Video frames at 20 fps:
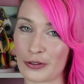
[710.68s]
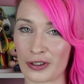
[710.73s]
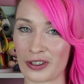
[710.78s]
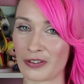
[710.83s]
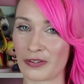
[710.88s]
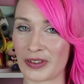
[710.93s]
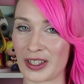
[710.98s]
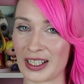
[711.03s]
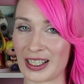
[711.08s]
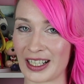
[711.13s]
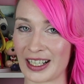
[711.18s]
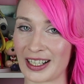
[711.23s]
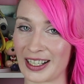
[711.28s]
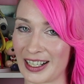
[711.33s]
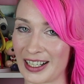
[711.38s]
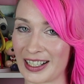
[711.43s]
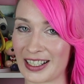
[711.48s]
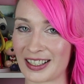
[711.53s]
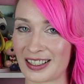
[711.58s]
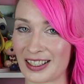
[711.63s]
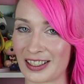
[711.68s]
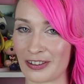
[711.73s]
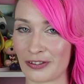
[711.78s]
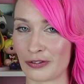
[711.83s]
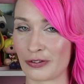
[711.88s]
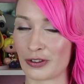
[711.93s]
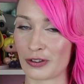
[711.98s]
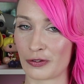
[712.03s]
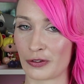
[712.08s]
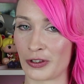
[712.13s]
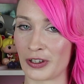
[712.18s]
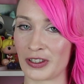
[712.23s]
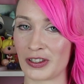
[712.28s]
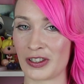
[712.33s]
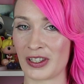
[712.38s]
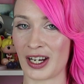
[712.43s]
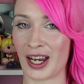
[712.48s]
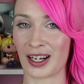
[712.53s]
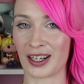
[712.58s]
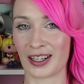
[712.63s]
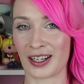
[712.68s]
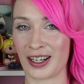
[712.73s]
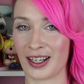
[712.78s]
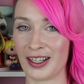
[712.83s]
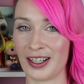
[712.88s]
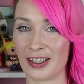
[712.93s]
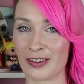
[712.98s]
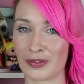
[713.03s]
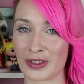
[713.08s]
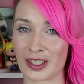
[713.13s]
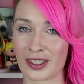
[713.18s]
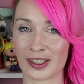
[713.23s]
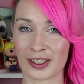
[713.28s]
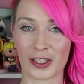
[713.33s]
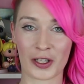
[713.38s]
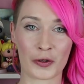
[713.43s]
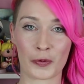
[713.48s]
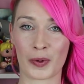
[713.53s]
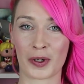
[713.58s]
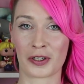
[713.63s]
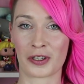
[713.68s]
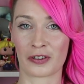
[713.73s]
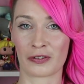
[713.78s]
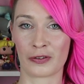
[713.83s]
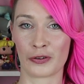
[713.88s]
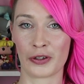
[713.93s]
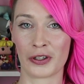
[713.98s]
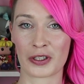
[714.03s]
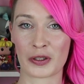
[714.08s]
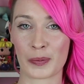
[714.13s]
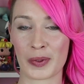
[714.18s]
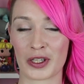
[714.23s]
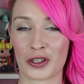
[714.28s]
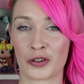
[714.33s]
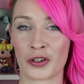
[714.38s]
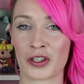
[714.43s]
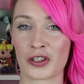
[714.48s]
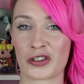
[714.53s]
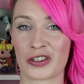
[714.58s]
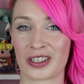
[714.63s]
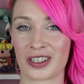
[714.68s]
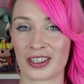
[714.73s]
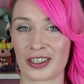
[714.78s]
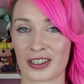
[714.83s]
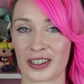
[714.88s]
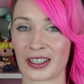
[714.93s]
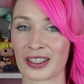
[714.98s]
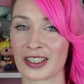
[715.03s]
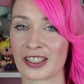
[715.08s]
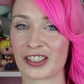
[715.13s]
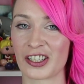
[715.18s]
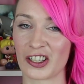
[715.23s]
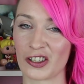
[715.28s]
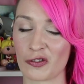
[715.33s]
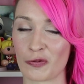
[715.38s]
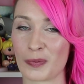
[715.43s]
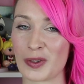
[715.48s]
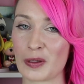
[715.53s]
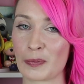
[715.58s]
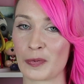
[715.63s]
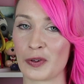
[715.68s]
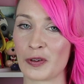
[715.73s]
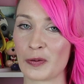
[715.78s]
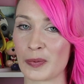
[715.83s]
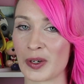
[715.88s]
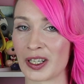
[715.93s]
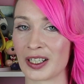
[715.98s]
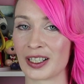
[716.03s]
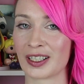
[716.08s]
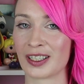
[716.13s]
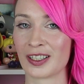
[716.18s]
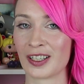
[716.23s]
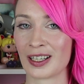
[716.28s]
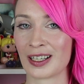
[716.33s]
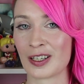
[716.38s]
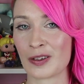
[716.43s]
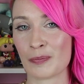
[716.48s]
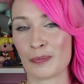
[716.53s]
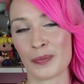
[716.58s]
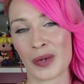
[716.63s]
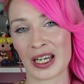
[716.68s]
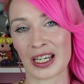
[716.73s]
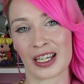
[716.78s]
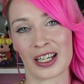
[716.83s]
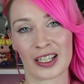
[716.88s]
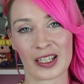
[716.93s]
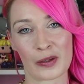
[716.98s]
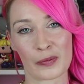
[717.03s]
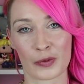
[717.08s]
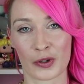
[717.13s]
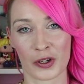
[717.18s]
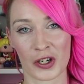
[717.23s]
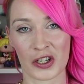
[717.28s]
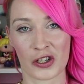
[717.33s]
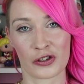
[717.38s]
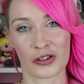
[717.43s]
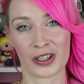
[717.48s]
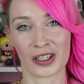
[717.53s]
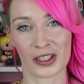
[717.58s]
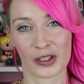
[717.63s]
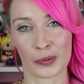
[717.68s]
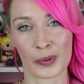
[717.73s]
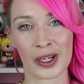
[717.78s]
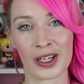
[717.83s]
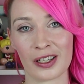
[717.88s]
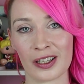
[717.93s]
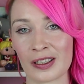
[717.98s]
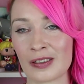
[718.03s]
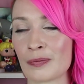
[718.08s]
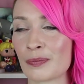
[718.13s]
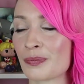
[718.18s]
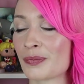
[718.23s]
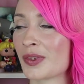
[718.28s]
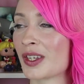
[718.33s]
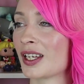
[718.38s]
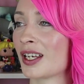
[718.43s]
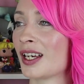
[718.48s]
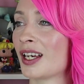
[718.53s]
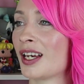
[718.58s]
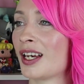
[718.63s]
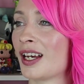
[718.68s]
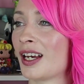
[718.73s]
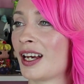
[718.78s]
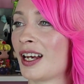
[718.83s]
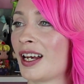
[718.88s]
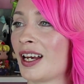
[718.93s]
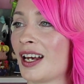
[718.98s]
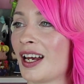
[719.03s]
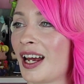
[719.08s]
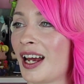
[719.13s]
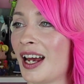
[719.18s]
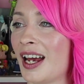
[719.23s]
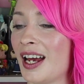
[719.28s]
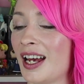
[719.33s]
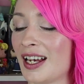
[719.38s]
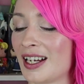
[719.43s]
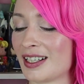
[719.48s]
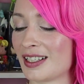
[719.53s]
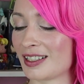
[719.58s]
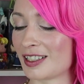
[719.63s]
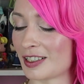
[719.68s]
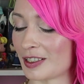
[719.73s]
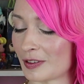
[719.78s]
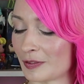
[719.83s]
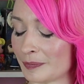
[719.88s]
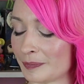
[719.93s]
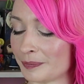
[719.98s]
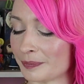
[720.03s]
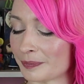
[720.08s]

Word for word: sort of thing, I guess, of, of Christianity. If it's so wonderful to be a Christian, you're going to save people by making them Christian as well. And